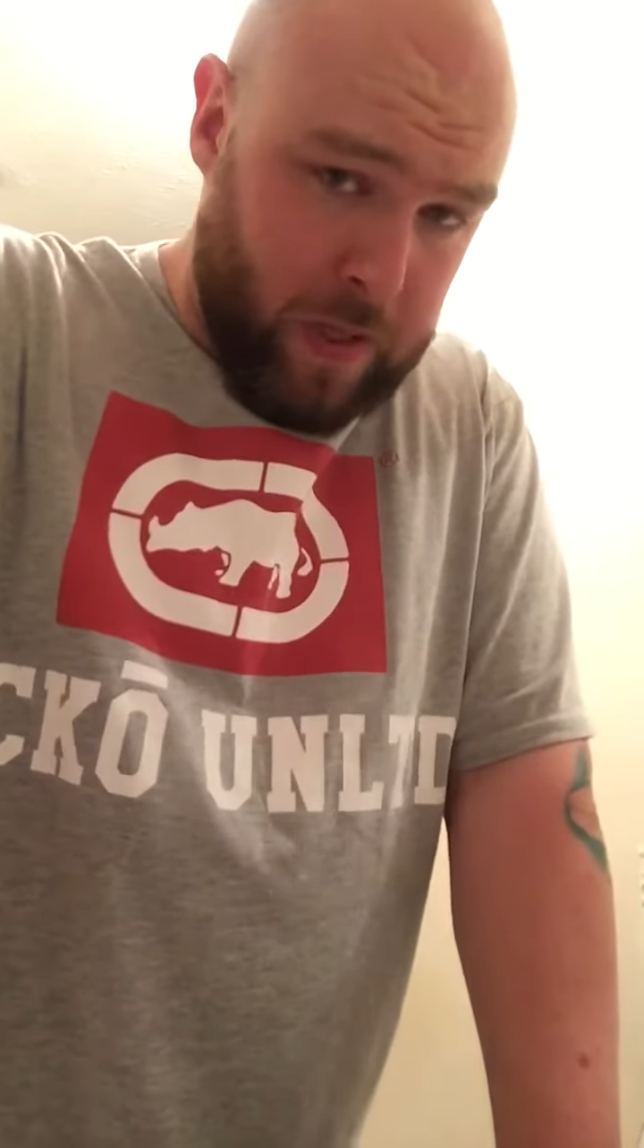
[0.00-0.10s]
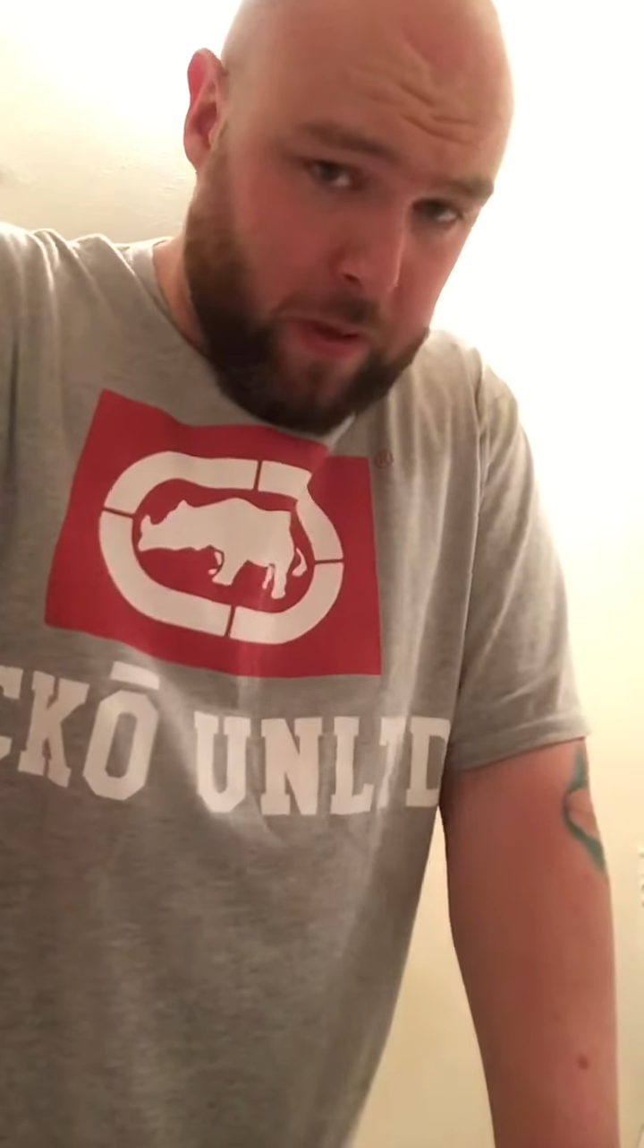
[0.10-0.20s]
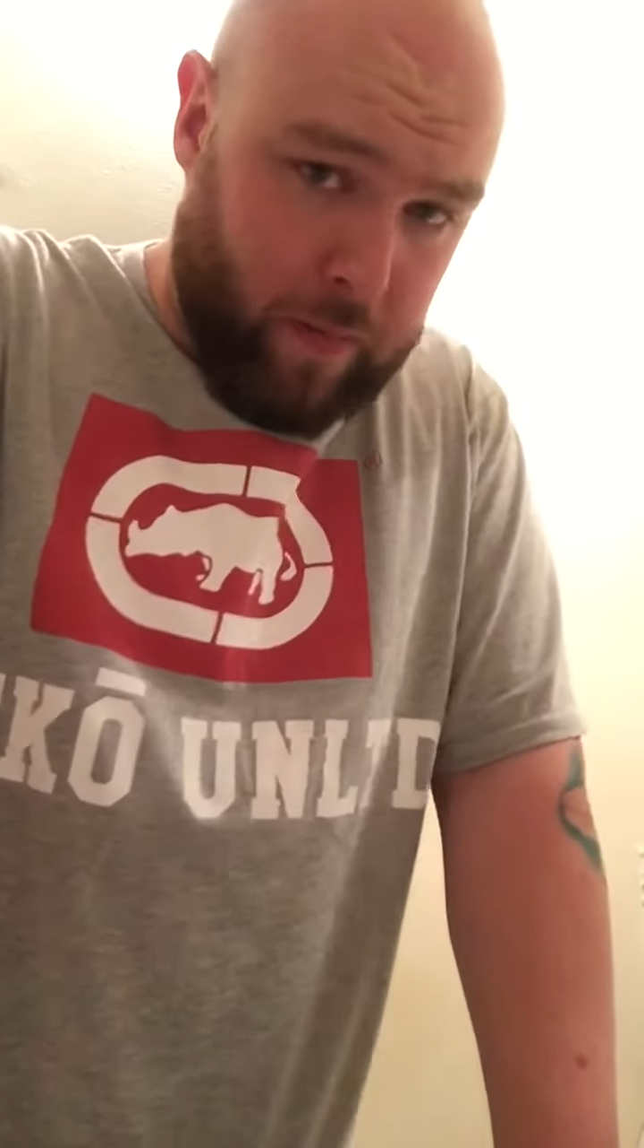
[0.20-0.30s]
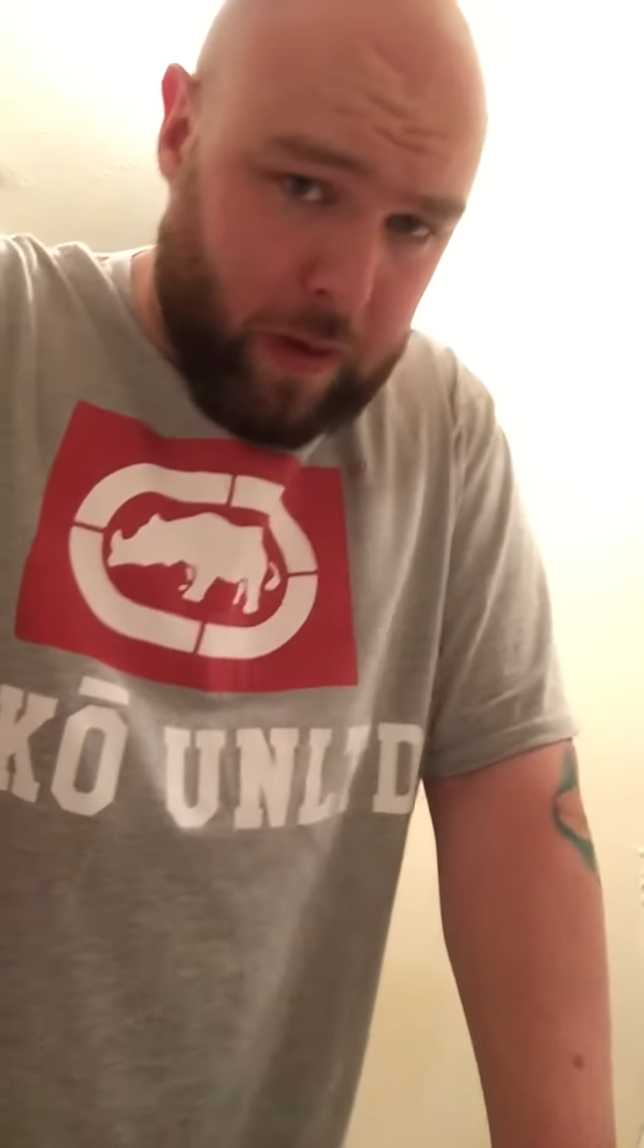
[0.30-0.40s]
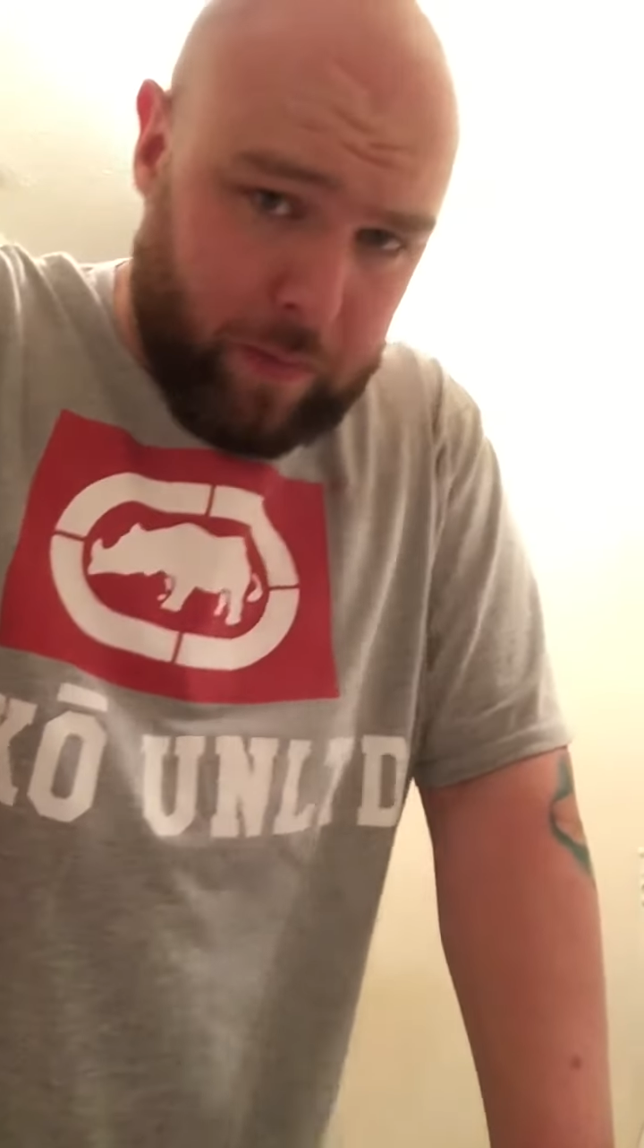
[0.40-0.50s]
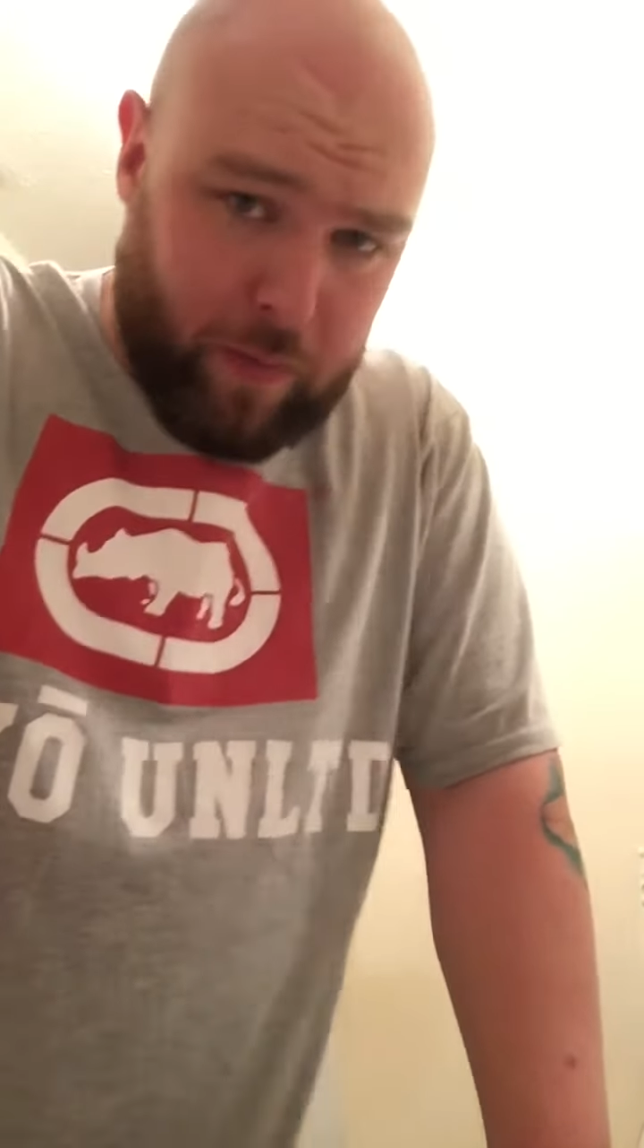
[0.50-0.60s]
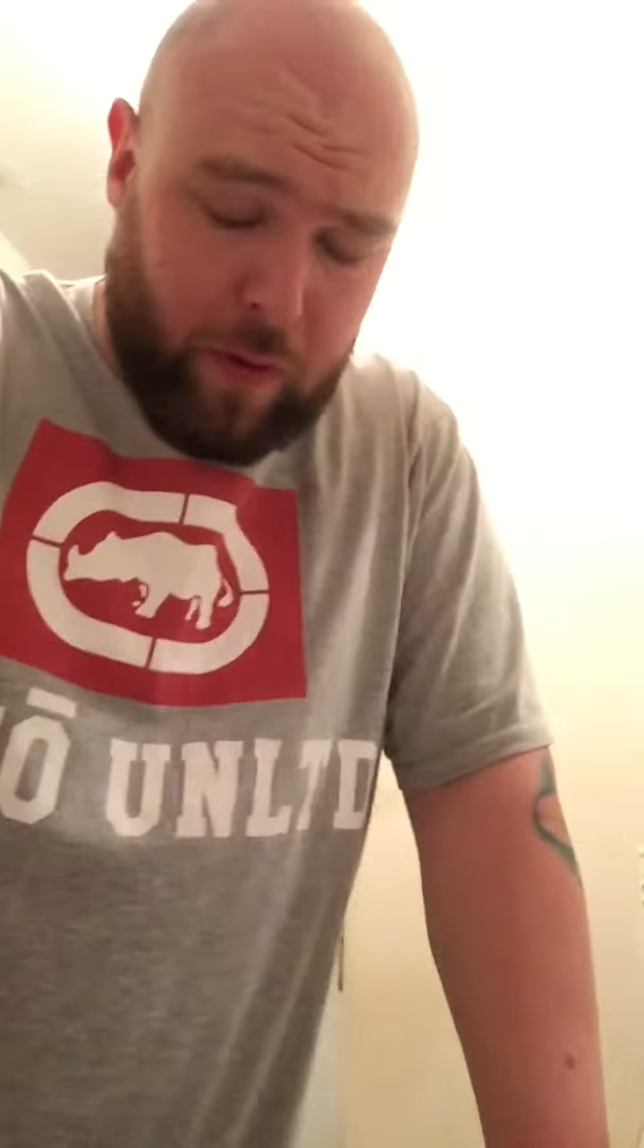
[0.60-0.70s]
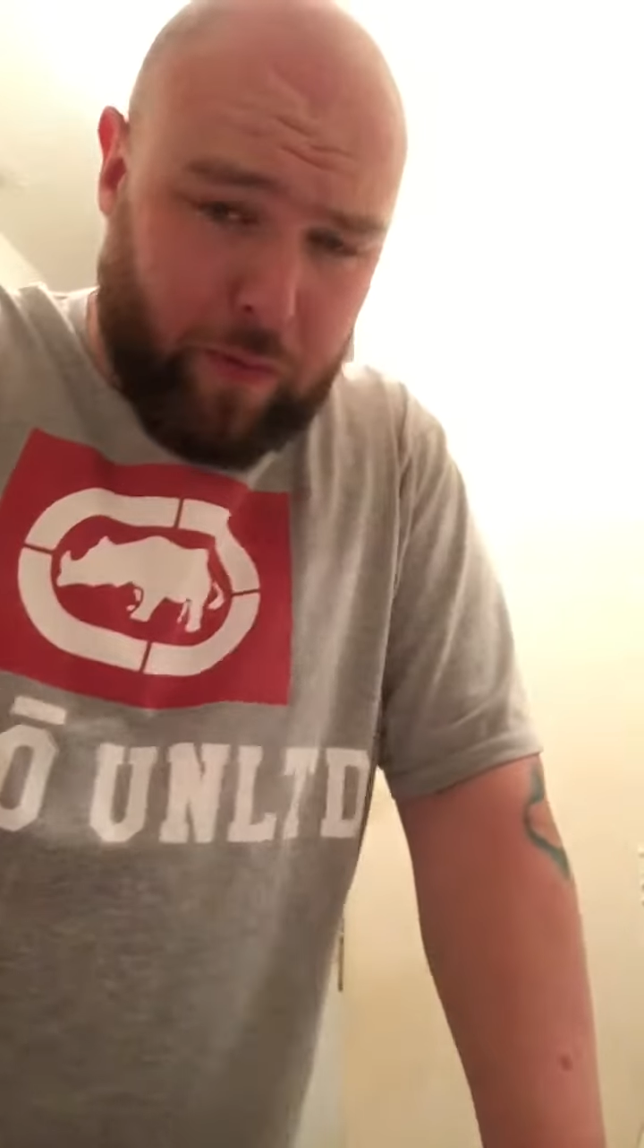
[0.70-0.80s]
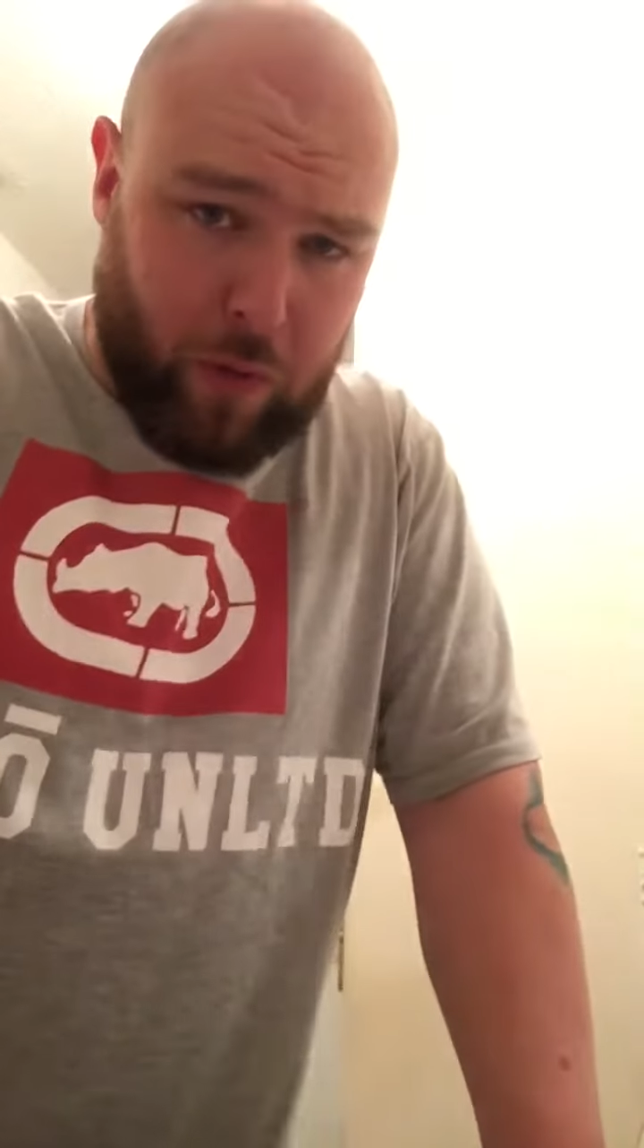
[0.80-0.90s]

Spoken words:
So I've had a